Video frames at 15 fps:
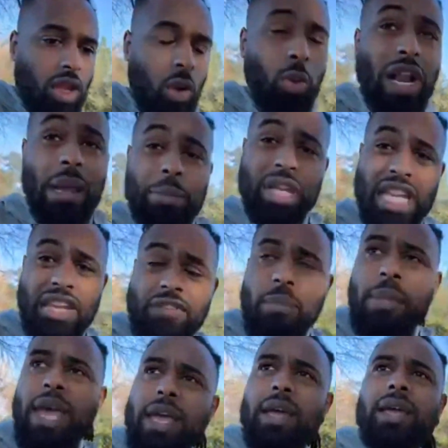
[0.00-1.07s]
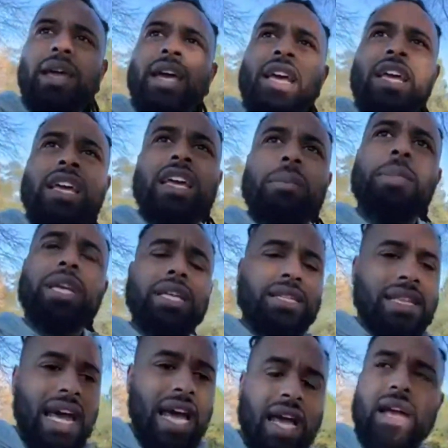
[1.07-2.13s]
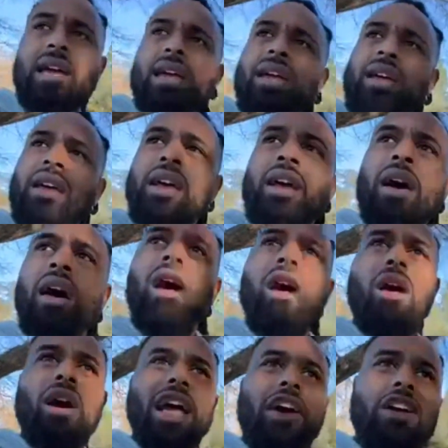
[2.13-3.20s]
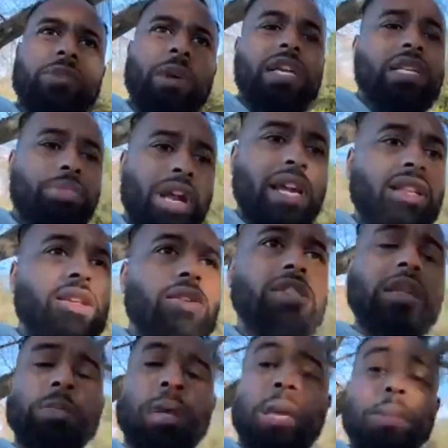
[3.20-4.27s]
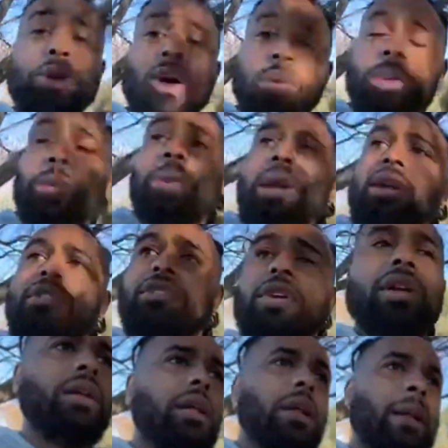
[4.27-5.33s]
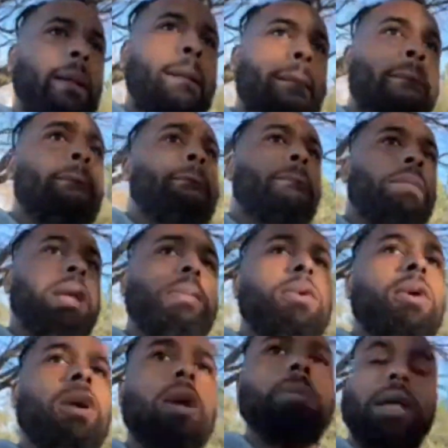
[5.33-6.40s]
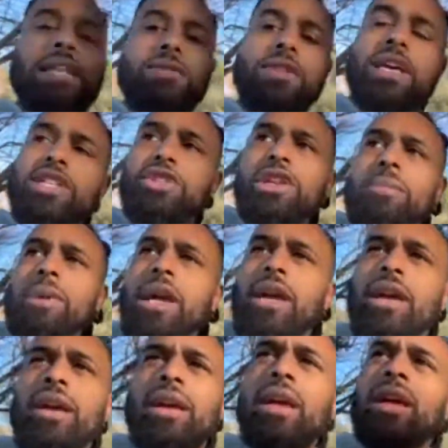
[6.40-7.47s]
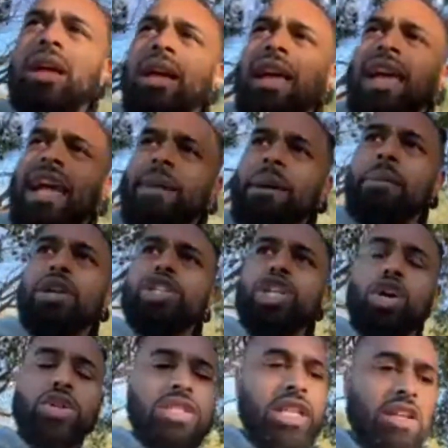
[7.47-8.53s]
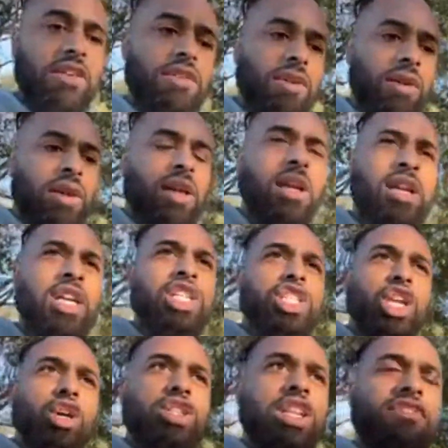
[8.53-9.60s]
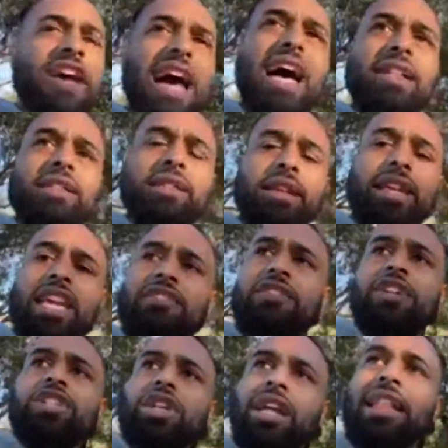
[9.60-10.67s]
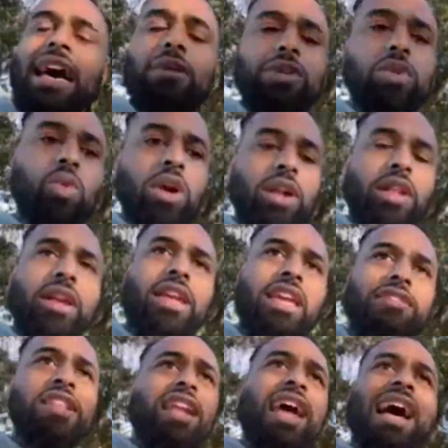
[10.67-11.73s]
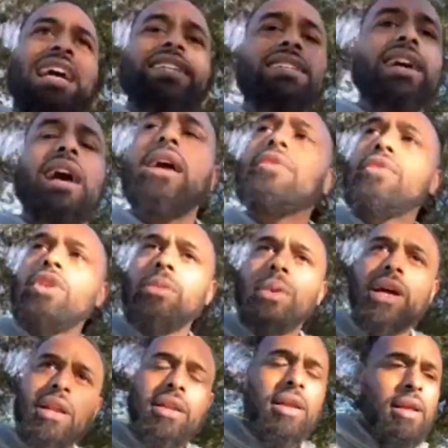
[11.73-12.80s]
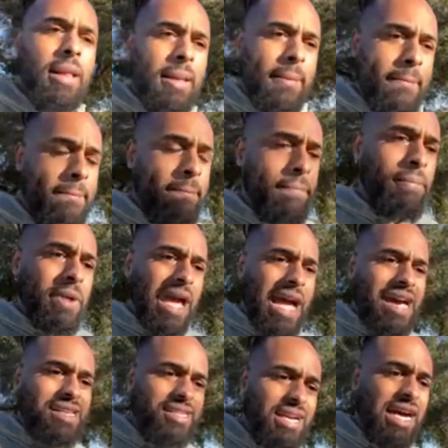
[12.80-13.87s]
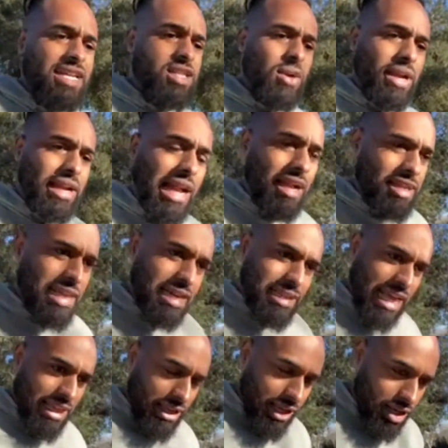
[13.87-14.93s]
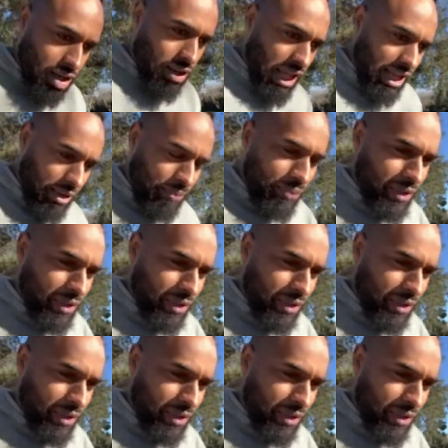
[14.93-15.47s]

what I believe it meant, it means that all hell is about to break loose and people aren't prepared for it. People aren't, that's what that dream meant. And remember Joseph, Joseph had the gift of, and that was one of the gifts that I asked God for, man. I asked God so I could, cause I, I you know, like,